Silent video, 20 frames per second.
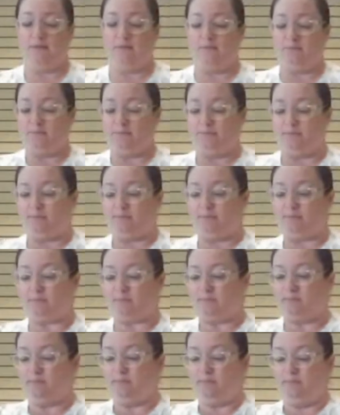
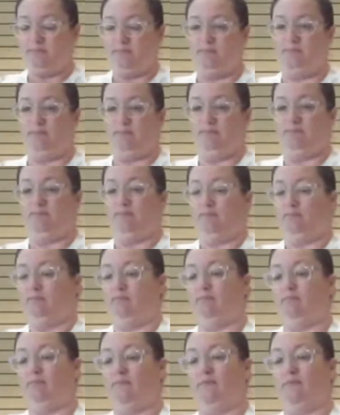(no one is talking)